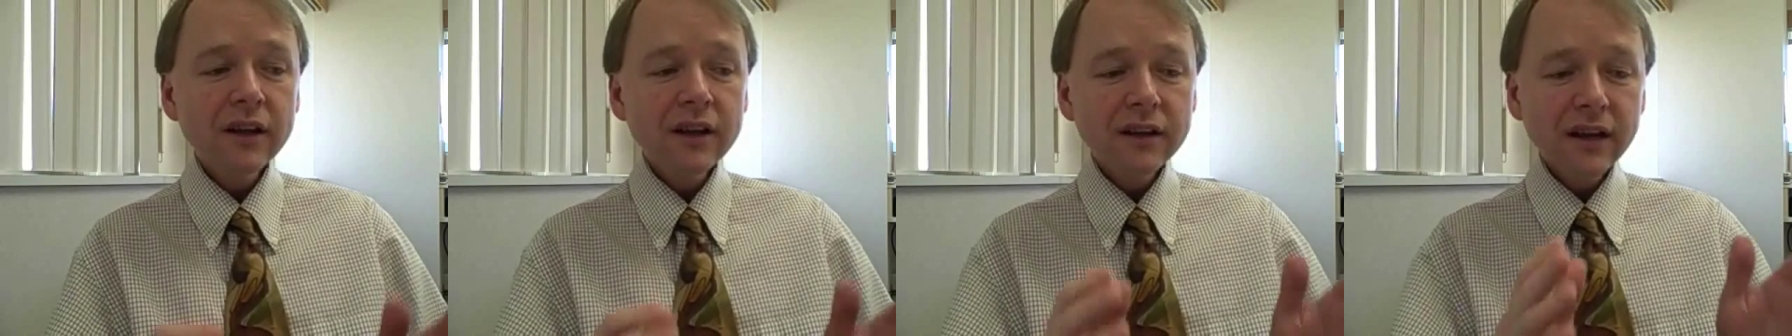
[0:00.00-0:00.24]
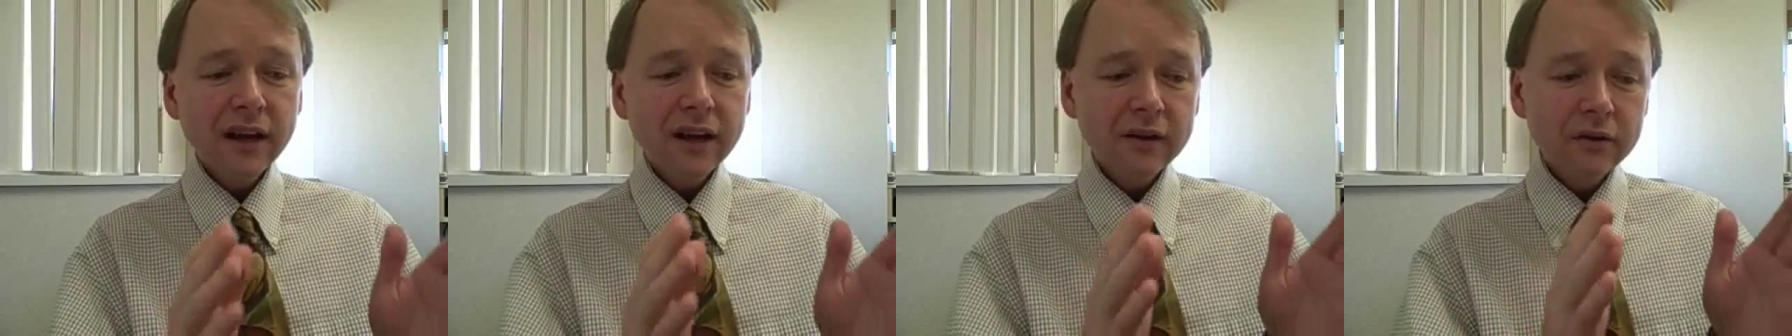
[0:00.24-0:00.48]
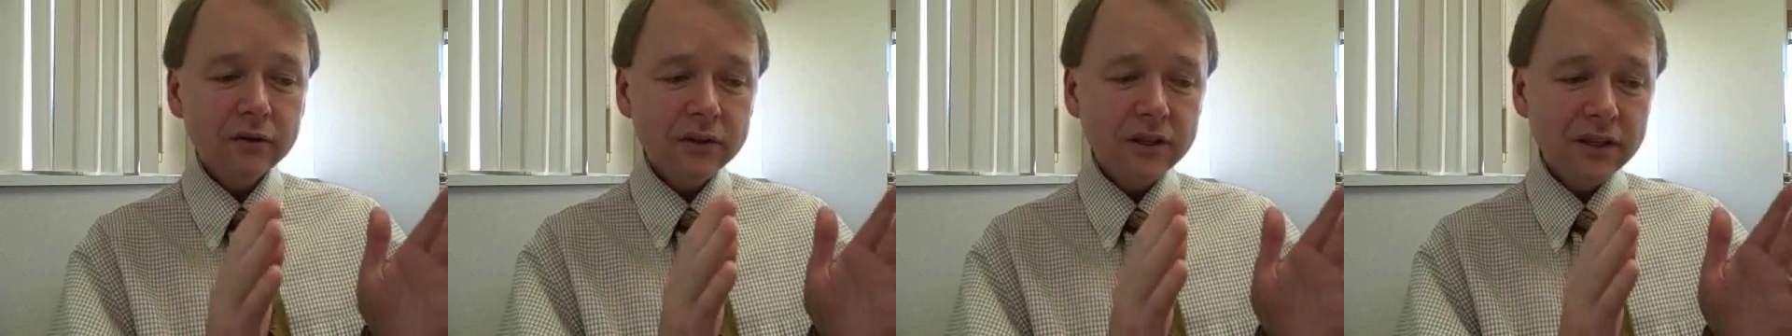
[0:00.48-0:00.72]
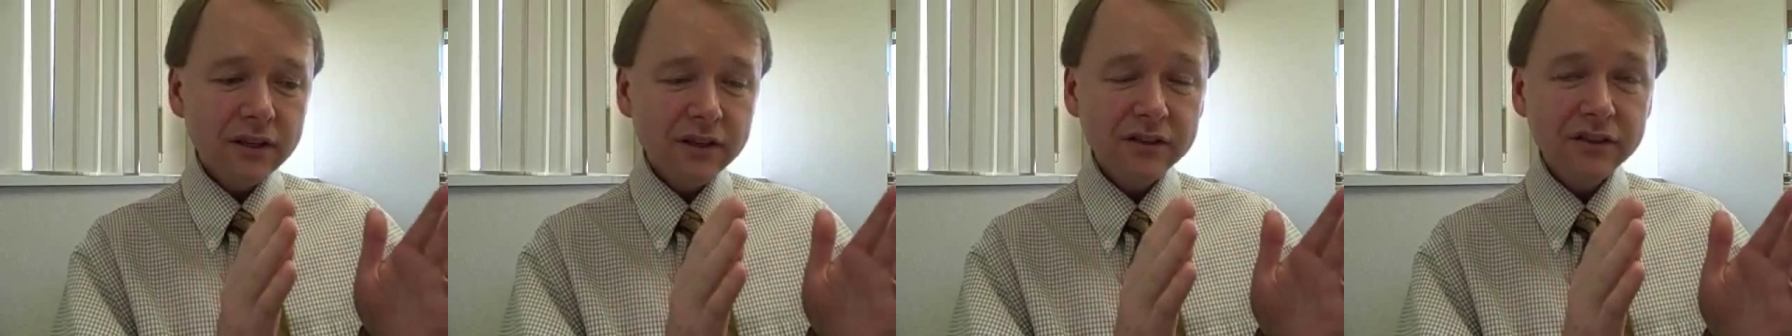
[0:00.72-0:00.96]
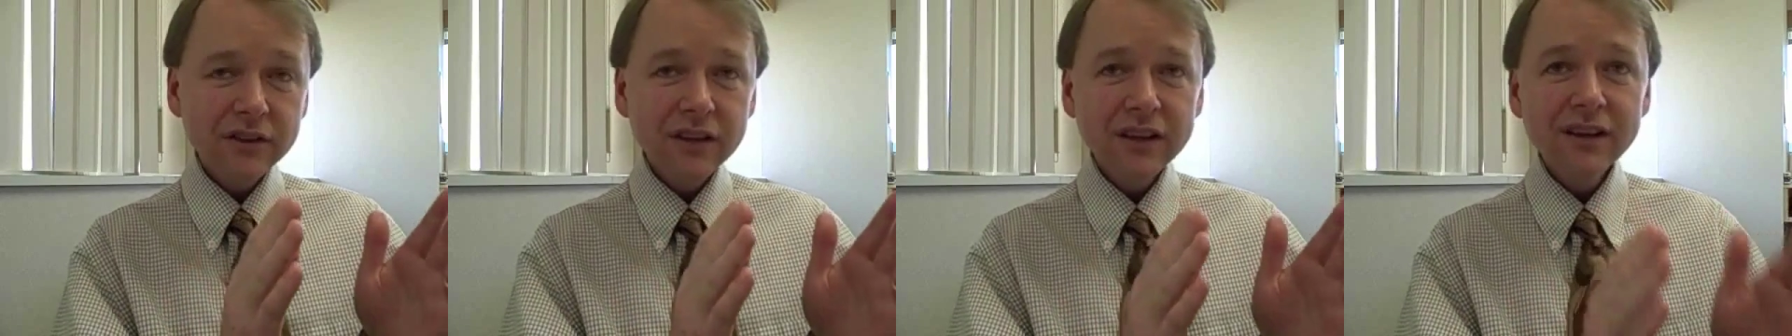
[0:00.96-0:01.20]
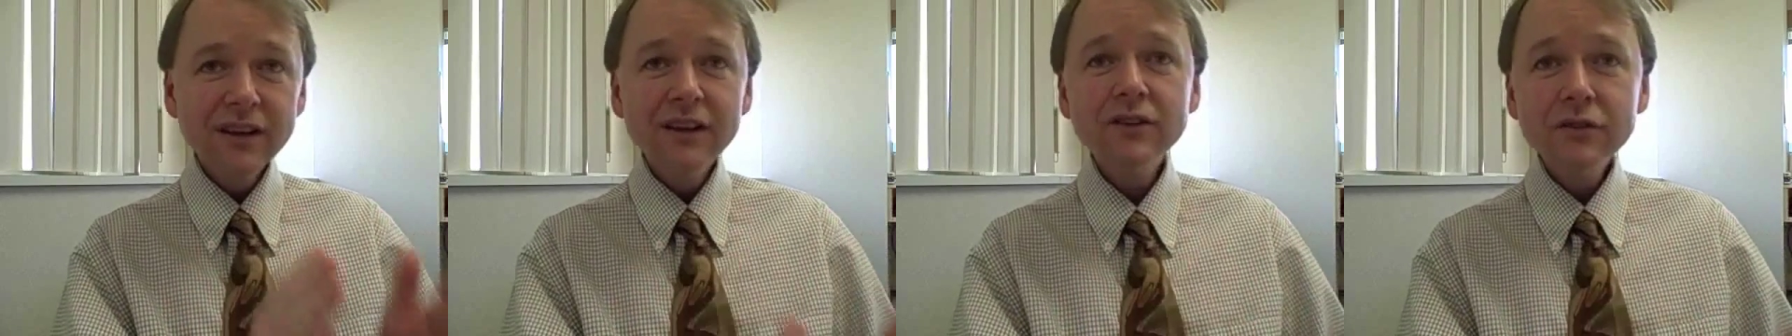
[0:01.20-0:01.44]
not only does
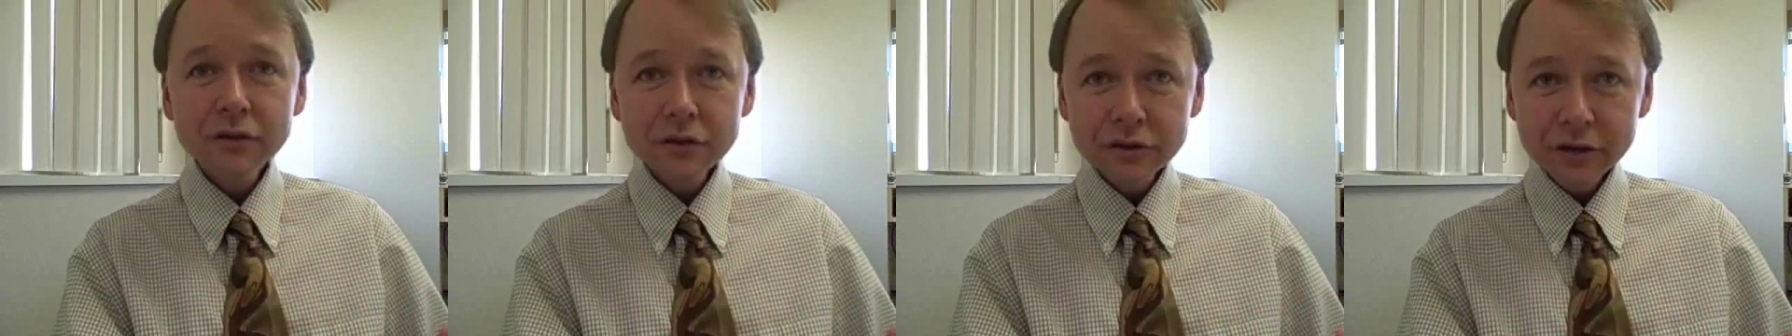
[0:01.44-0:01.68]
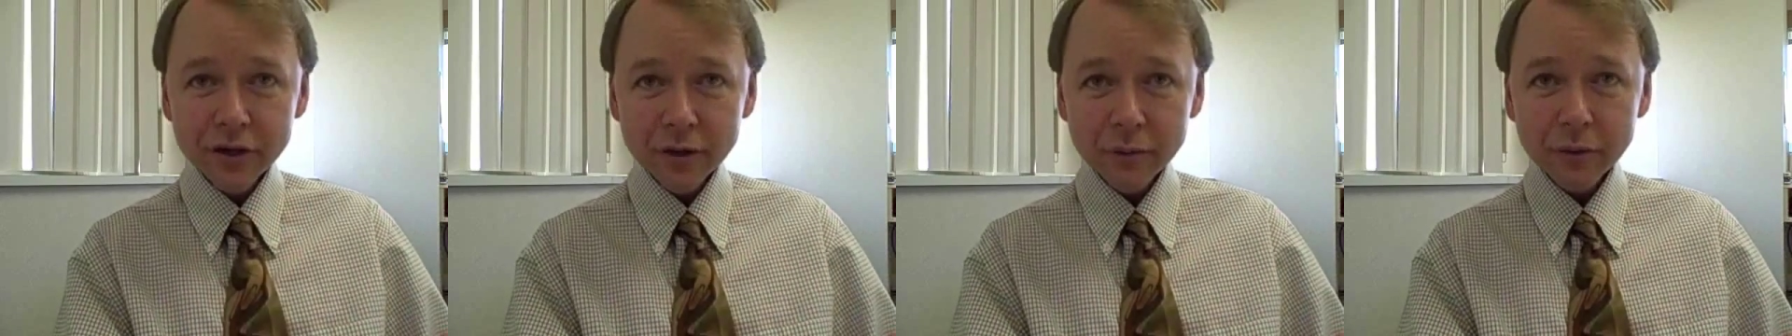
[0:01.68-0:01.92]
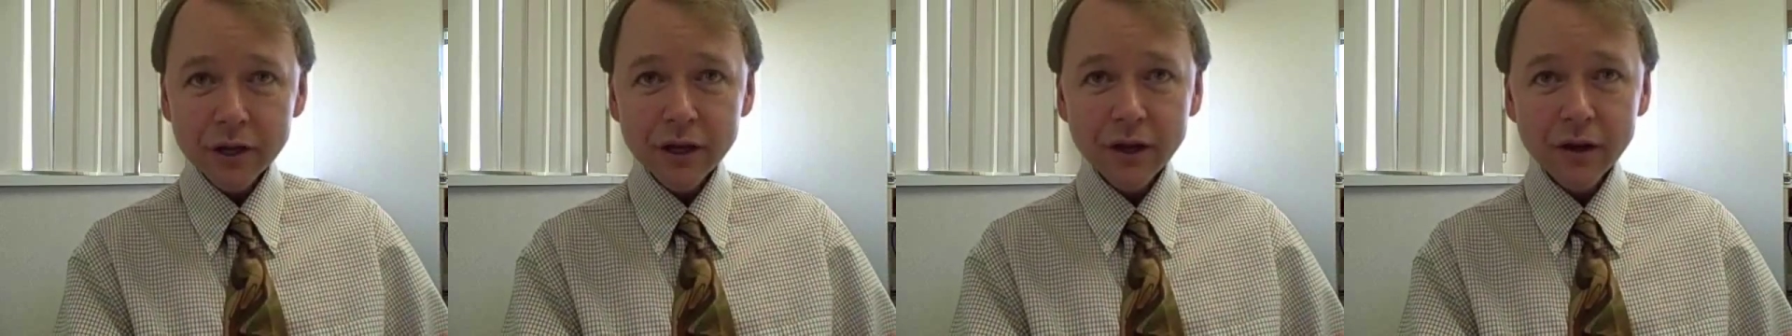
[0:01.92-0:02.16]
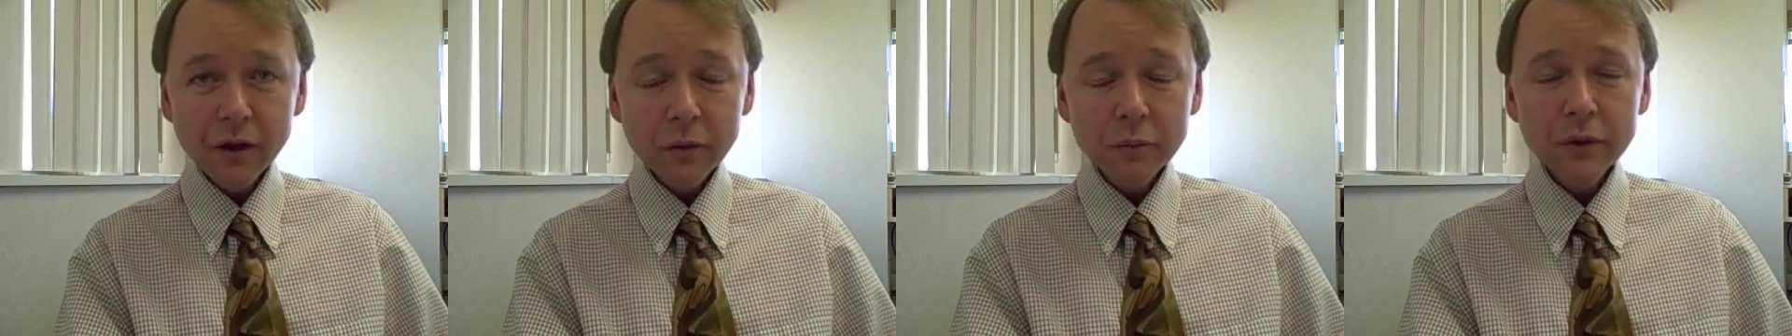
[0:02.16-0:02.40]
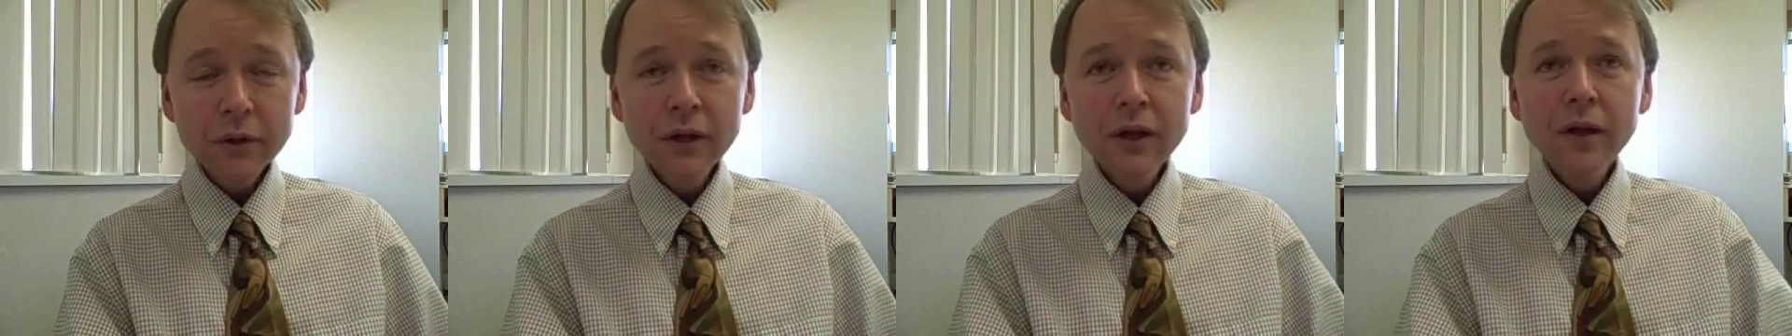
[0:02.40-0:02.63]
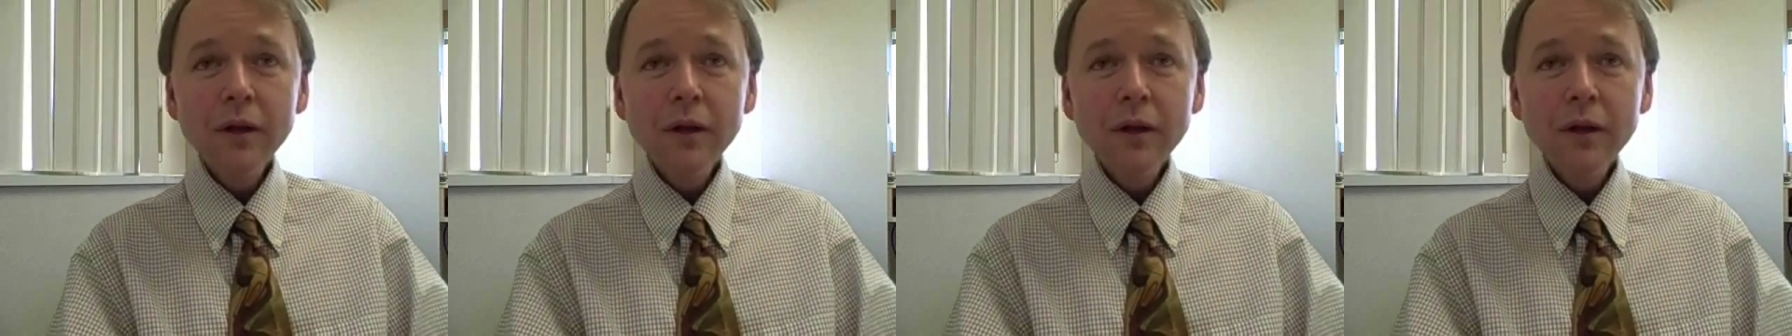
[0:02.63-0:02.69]
the initial therapy help,